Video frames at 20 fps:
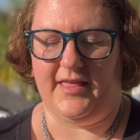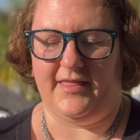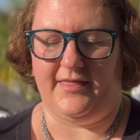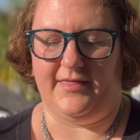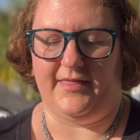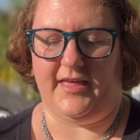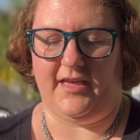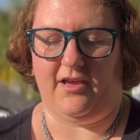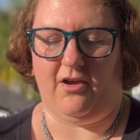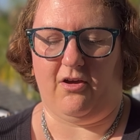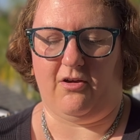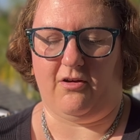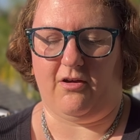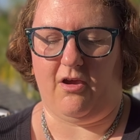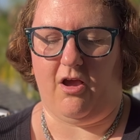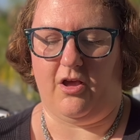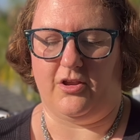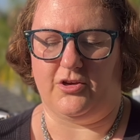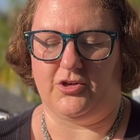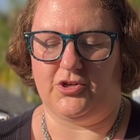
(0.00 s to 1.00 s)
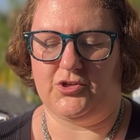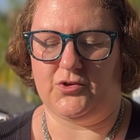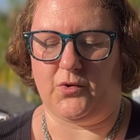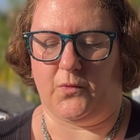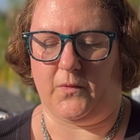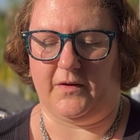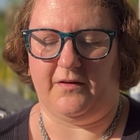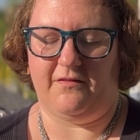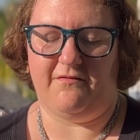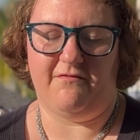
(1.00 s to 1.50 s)
They are on
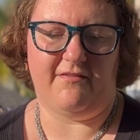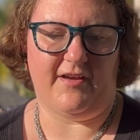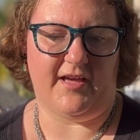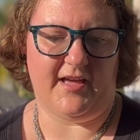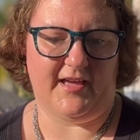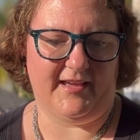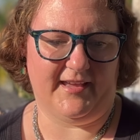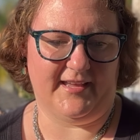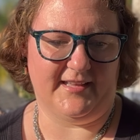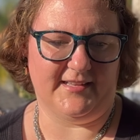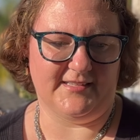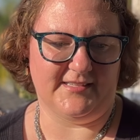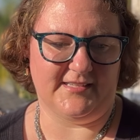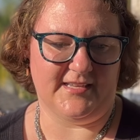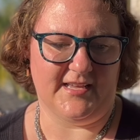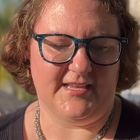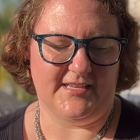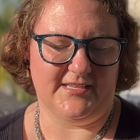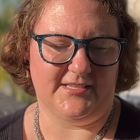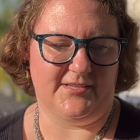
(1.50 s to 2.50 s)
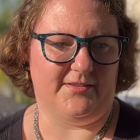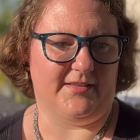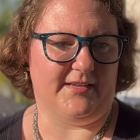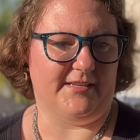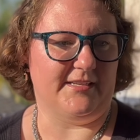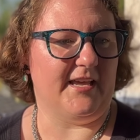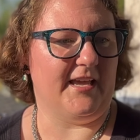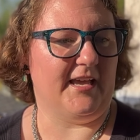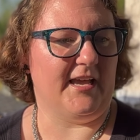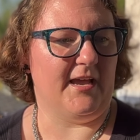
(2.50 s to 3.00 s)
short vines, so they
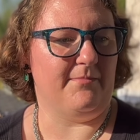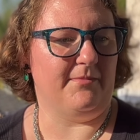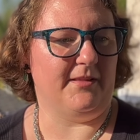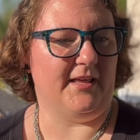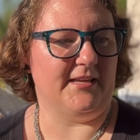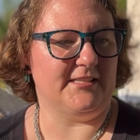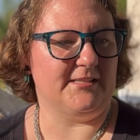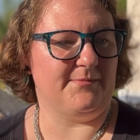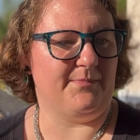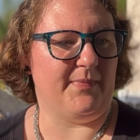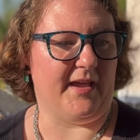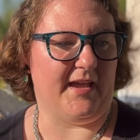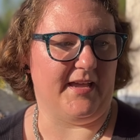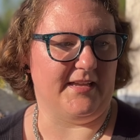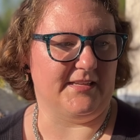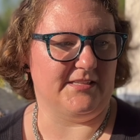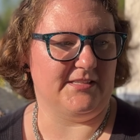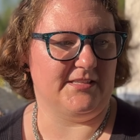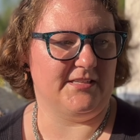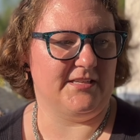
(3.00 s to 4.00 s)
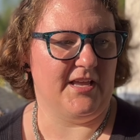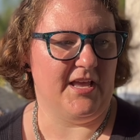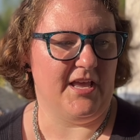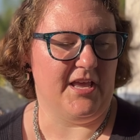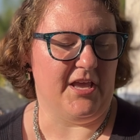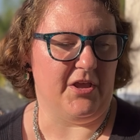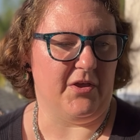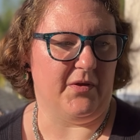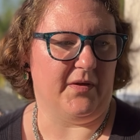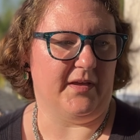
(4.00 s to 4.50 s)
take up less space.
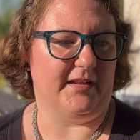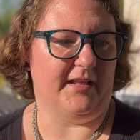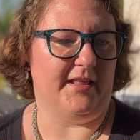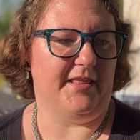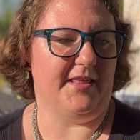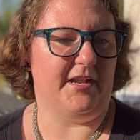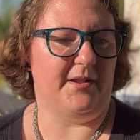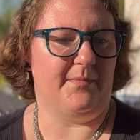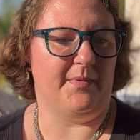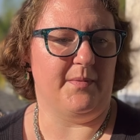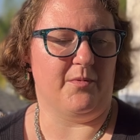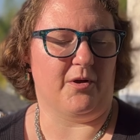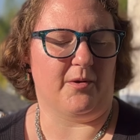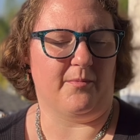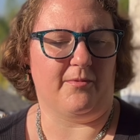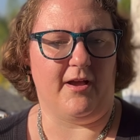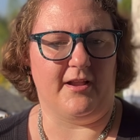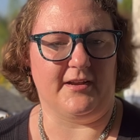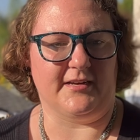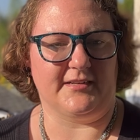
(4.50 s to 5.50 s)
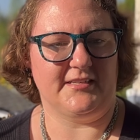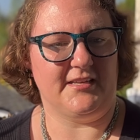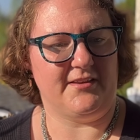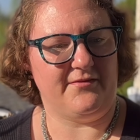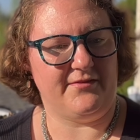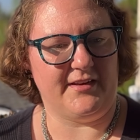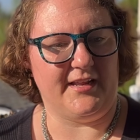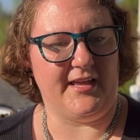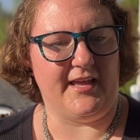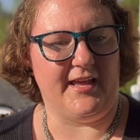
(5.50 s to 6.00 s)
You get a little bit more
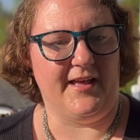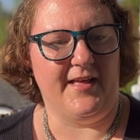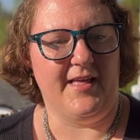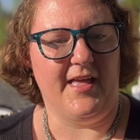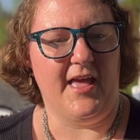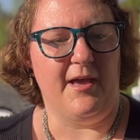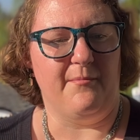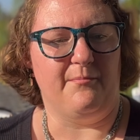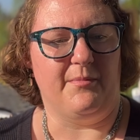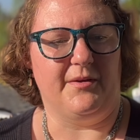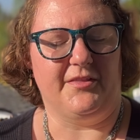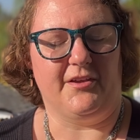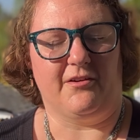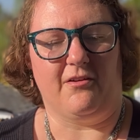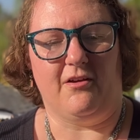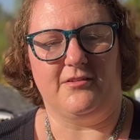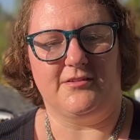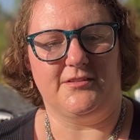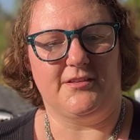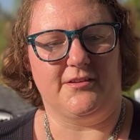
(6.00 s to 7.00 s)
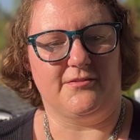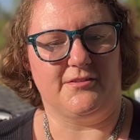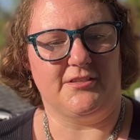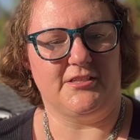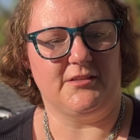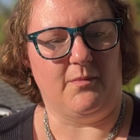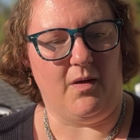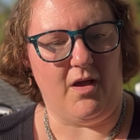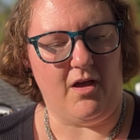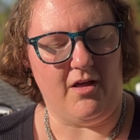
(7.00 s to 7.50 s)
productivity, but they're also
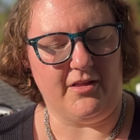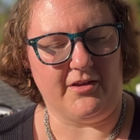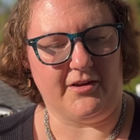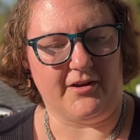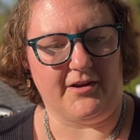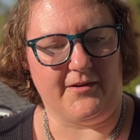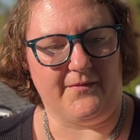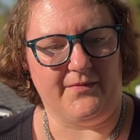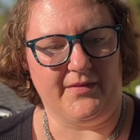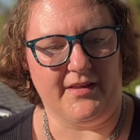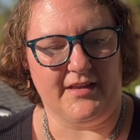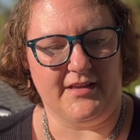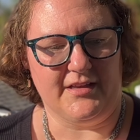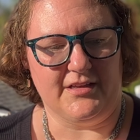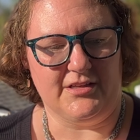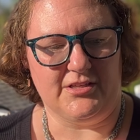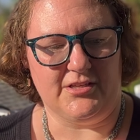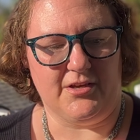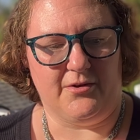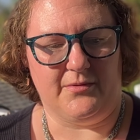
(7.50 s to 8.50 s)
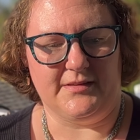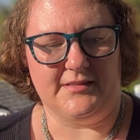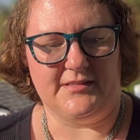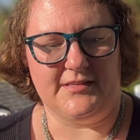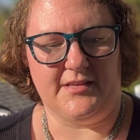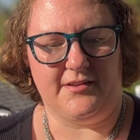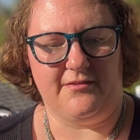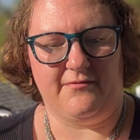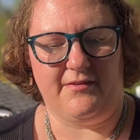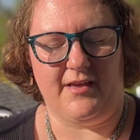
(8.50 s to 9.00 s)
smaller. So
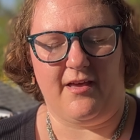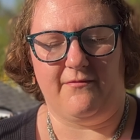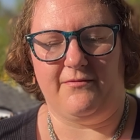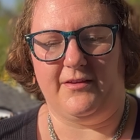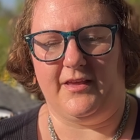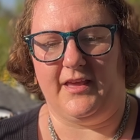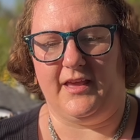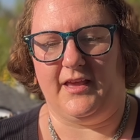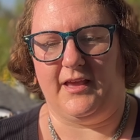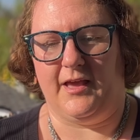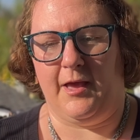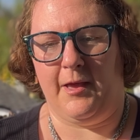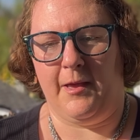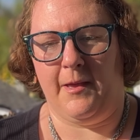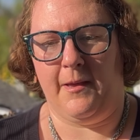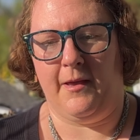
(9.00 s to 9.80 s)
instead of having